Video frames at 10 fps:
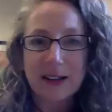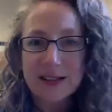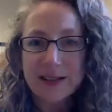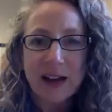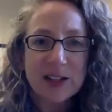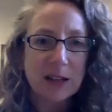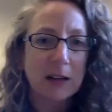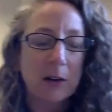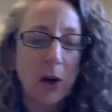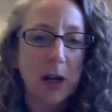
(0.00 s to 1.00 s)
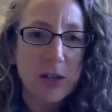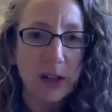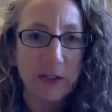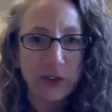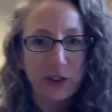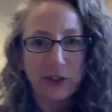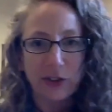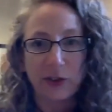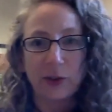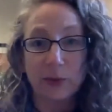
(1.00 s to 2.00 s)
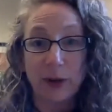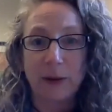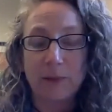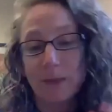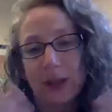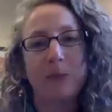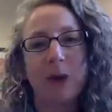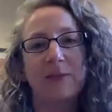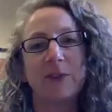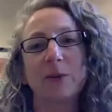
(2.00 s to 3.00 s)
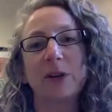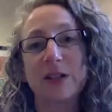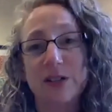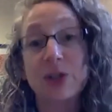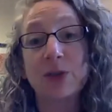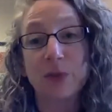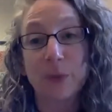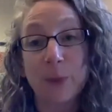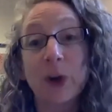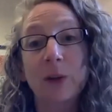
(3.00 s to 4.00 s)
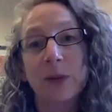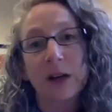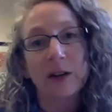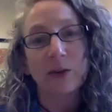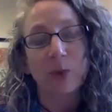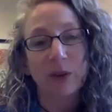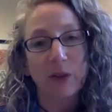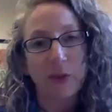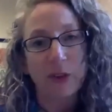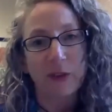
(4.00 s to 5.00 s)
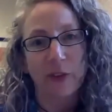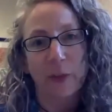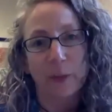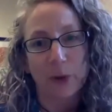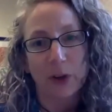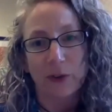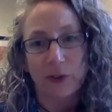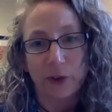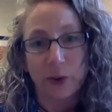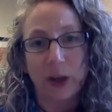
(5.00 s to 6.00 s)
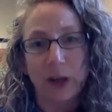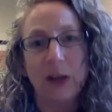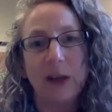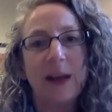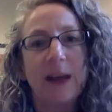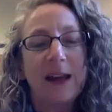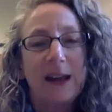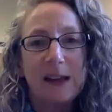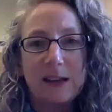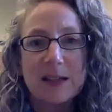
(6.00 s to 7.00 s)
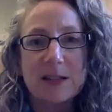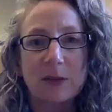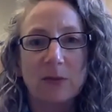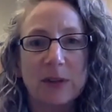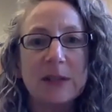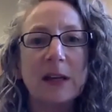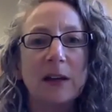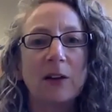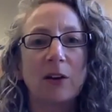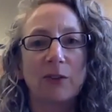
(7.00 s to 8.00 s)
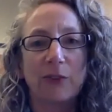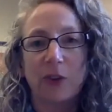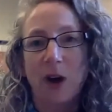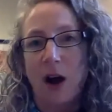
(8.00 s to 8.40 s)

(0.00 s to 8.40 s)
it's actually a great transition to, in my view, to the book, because one of the things that the book is doing is it really is